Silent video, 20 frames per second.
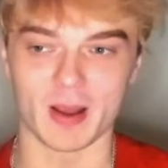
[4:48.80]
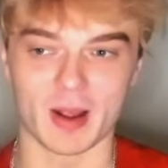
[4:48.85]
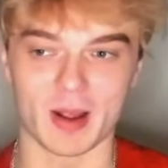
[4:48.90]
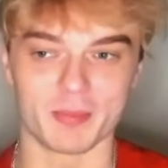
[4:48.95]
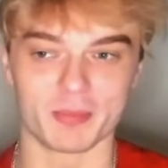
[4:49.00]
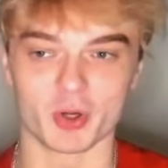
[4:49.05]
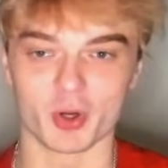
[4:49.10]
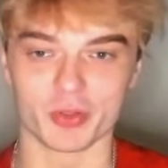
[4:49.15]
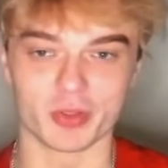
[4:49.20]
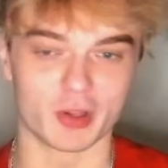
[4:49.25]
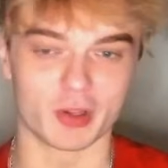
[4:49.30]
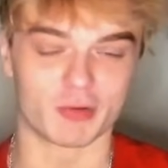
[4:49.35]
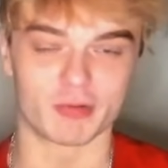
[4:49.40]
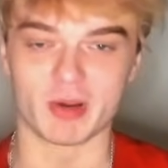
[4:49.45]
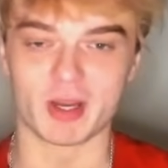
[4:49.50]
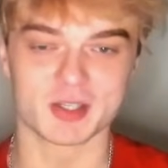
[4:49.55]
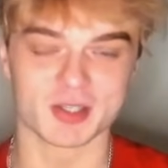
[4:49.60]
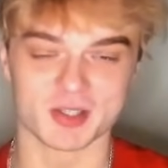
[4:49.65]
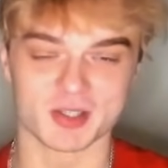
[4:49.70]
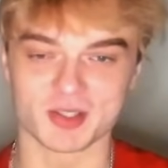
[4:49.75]
I'm not the
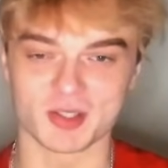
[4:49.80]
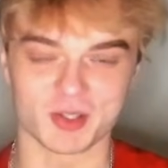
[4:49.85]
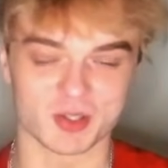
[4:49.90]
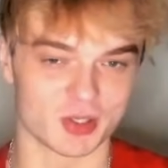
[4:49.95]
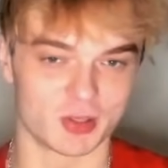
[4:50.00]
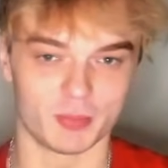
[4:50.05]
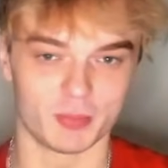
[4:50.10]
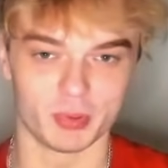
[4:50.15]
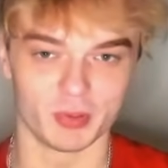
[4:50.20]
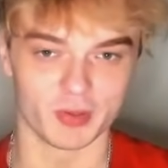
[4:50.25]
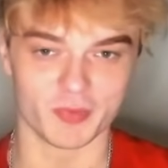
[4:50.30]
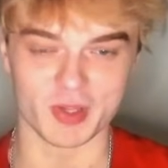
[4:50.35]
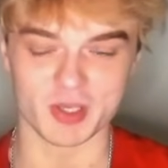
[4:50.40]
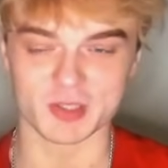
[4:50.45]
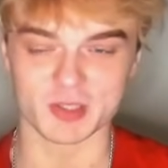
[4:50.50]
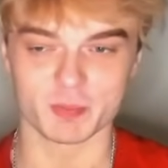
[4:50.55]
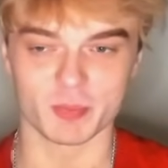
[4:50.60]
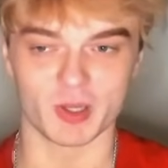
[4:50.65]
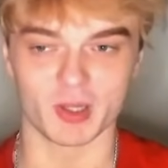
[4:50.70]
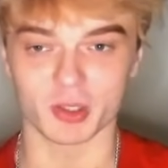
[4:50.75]
greatest example of
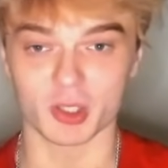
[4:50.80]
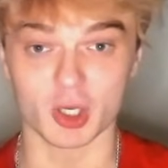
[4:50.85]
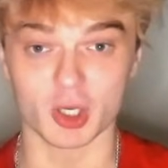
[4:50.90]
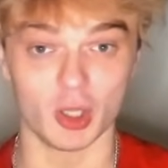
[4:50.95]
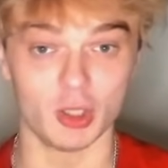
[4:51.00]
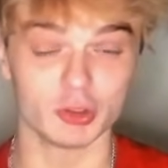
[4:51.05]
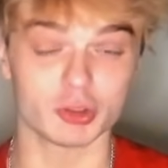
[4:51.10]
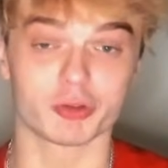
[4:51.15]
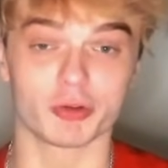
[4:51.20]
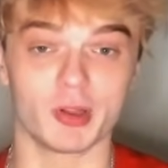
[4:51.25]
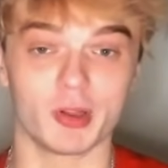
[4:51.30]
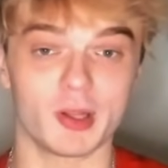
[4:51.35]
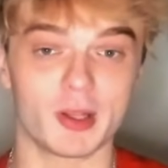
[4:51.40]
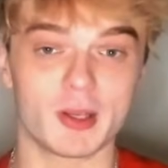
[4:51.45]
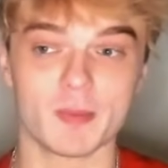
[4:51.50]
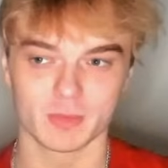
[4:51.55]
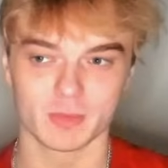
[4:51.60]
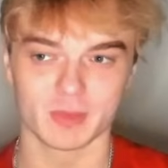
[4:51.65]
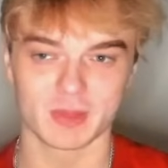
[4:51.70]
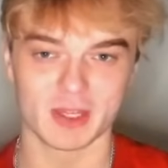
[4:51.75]
this, but
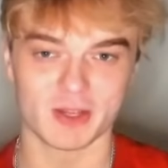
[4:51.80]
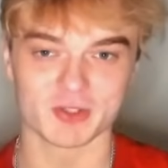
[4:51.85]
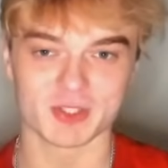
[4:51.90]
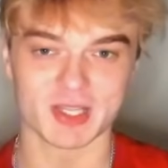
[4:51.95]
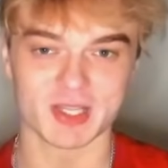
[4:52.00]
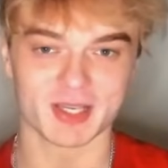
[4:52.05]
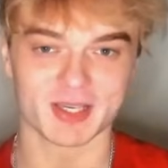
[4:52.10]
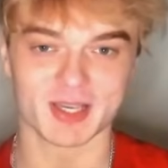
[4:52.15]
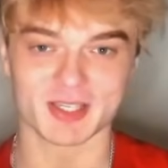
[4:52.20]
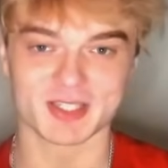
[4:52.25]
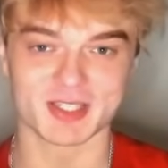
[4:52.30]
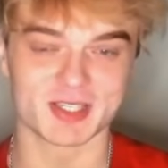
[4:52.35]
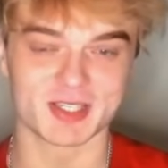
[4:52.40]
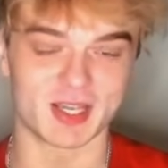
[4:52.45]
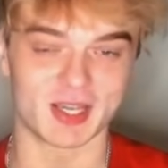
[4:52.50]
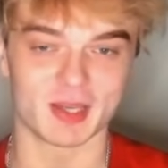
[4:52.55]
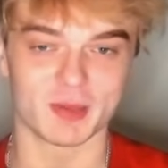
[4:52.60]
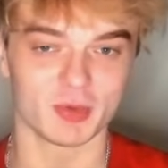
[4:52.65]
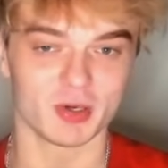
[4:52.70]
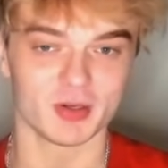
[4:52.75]
culturally there's like a
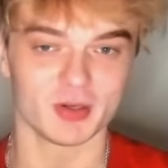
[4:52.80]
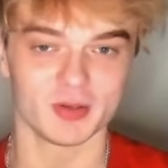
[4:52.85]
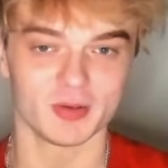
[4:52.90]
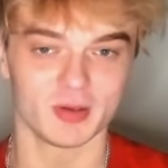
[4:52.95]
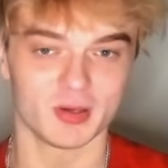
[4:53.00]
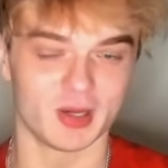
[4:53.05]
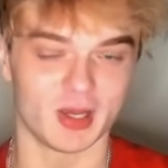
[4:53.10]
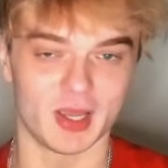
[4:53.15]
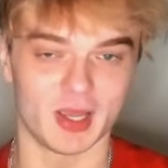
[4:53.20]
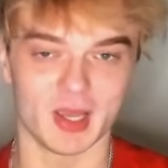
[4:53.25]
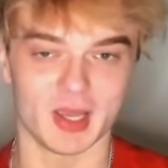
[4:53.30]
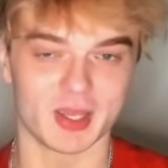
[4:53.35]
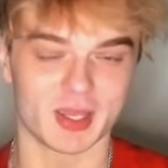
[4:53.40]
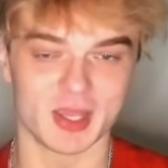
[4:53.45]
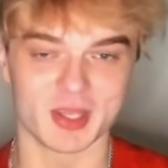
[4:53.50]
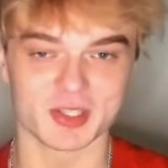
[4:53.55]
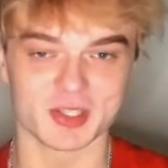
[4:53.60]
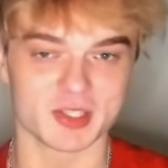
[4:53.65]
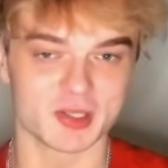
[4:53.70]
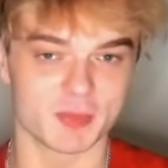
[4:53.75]
stigma
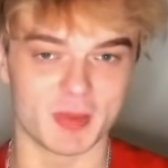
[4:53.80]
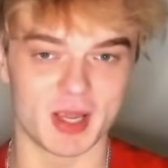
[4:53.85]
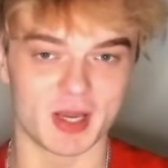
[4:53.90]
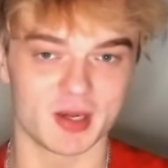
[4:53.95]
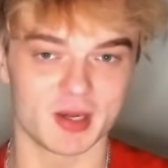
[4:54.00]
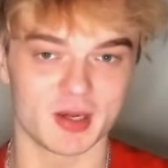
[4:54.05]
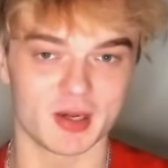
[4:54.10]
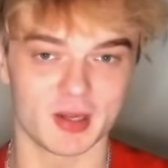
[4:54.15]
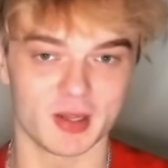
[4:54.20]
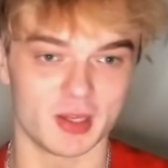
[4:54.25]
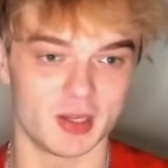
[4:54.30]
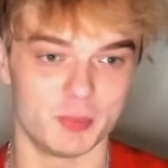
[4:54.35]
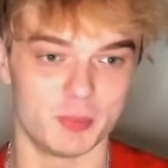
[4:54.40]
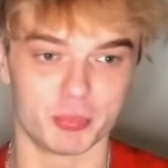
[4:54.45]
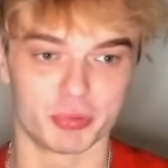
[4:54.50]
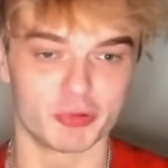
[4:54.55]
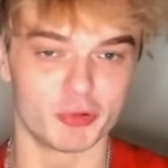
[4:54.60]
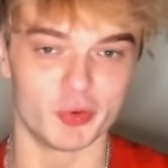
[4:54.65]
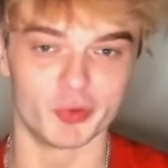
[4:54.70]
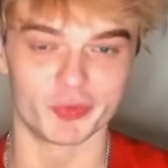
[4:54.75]
against men
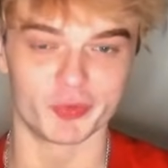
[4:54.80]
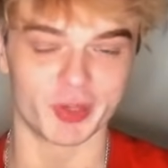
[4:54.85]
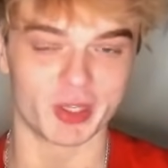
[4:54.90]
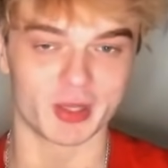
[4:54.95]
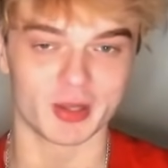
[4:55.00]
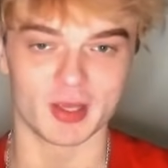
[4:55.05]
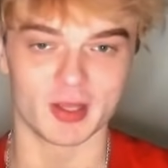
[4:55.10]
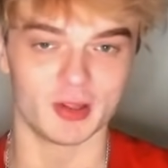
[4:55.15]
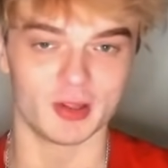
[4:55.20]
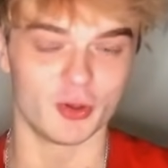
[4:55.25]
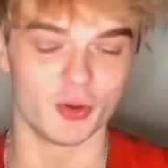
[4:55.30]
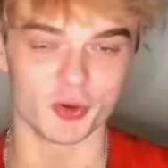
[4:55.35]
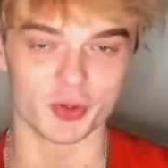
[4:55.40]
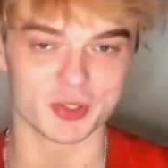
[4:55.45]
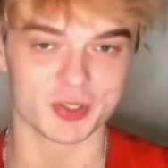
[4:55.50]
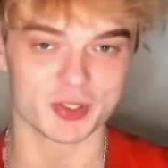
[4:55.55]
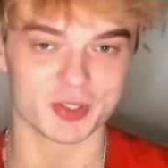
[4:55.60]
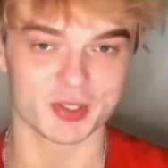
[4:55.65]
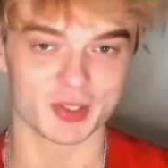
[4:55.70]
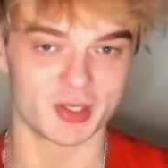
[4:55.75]
improving their
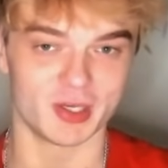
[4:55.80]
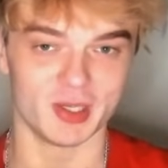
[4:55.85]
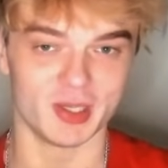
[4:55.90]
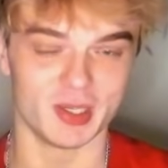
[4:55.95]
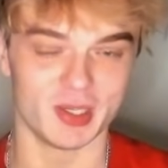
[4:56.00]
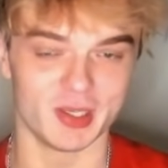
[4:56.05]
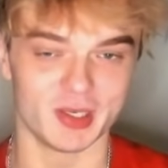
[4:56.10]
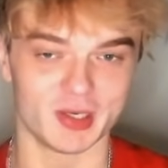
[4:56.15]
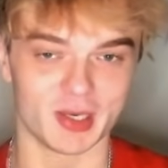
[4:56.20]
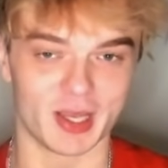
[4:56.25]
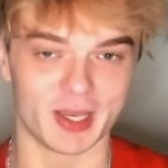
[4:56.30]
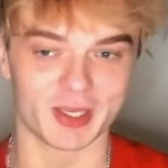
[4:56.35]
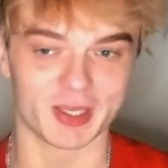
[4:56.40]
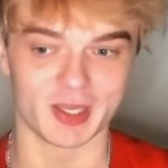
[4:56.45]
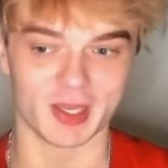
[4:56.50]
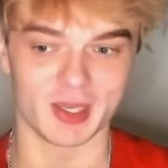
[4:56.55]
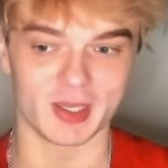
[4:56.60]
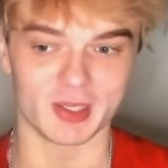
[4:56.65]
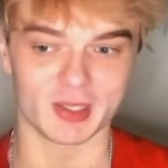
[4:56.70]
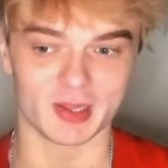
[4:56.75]
looks in like
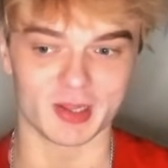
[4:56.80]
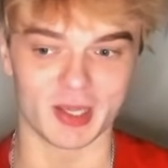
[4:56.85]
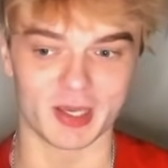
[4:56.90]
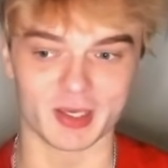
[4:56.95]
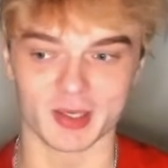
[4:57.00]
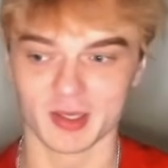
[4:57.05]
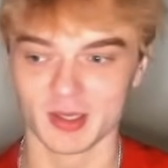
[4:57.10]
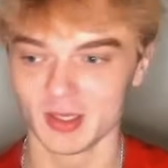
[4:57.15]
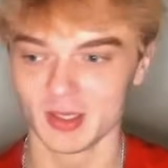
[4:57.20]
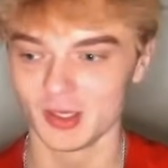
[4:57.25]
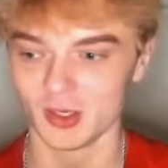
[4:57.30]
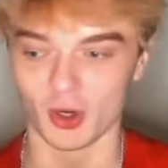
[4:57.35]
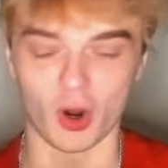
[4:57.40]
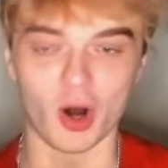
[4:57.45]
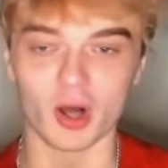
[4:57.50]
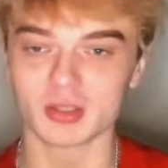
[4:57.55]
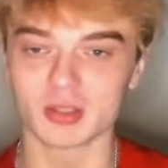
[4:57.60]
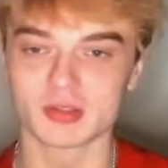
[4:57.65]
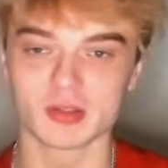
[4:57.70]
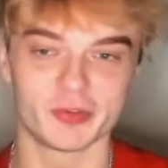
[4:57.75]
a
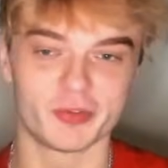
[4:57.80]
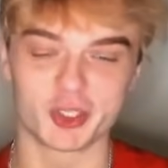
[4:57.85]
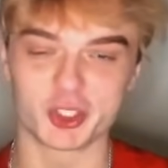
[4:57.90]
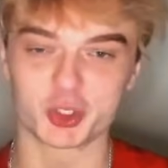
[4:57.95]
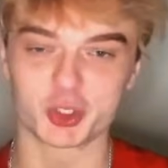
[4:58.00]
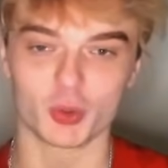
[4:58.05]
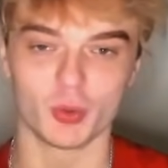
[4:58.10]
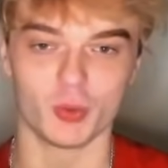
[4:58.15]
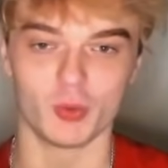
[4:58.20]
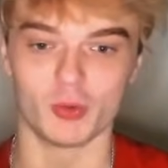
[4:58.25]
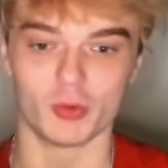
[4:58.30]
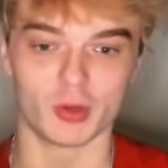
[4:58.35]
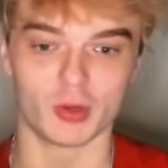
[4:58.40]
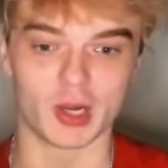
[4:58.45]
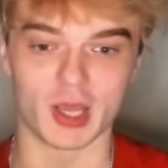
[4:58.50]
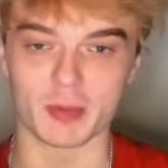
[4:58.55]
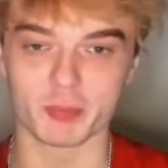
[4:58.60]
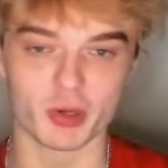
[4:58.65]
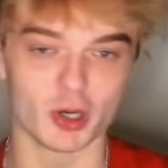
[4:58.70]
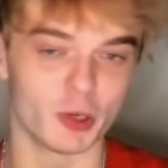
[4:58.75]
artificial or
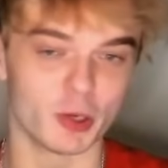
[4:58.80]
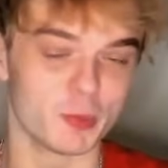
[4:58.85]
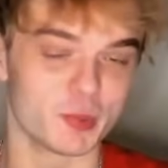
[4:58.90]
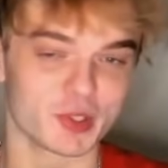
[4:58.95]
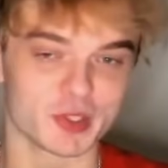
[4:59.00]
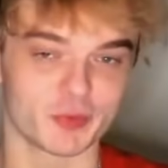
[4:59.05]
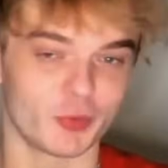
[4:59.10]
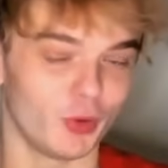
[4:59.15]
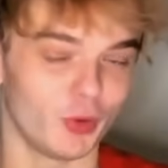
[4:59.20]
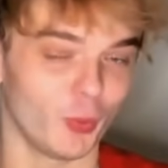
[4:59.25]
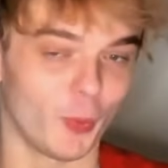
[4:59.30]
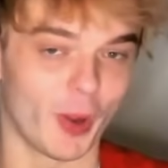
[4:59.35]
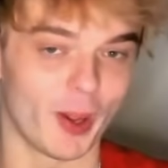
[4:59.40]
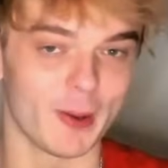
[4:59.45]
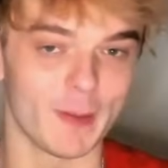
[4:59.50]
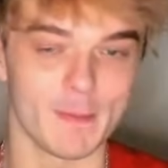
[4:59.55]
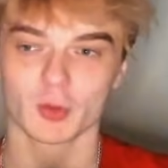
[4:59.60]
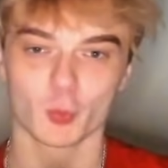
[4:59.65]
like purposeful way.